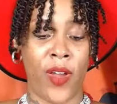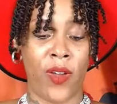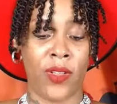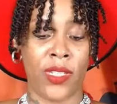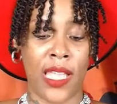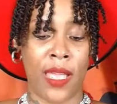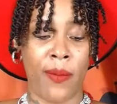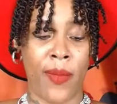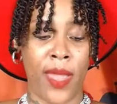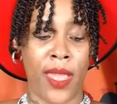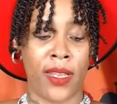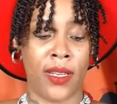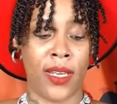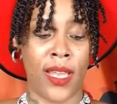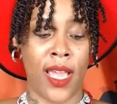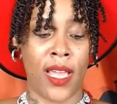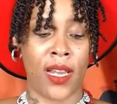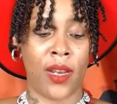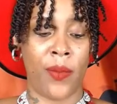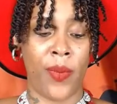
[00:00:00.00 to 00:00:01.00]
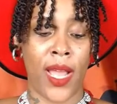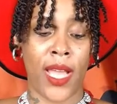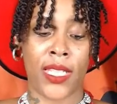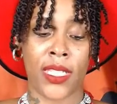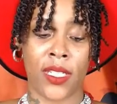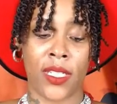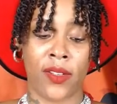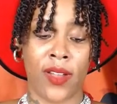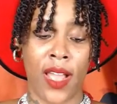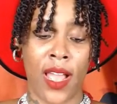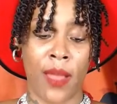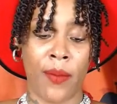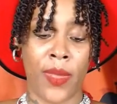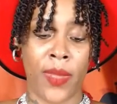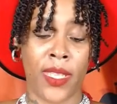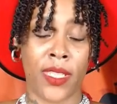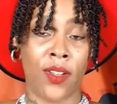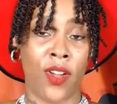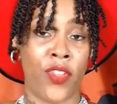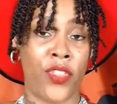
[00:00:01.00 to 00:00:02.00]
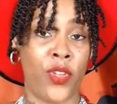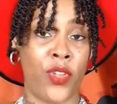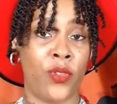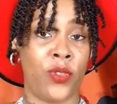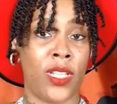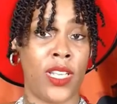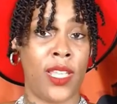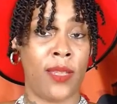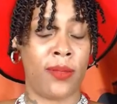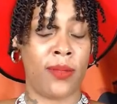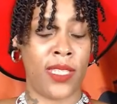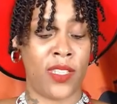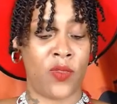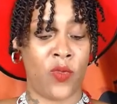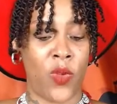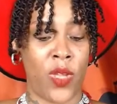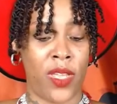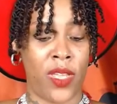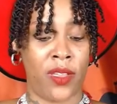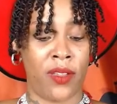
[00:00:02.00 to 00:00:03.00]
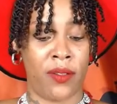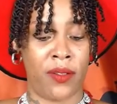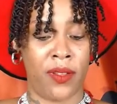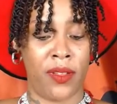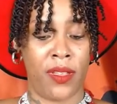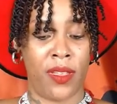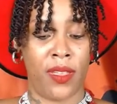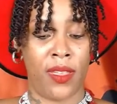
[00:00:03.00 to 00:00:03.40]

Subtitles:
folks had made a lot of positive comments on those clips as well.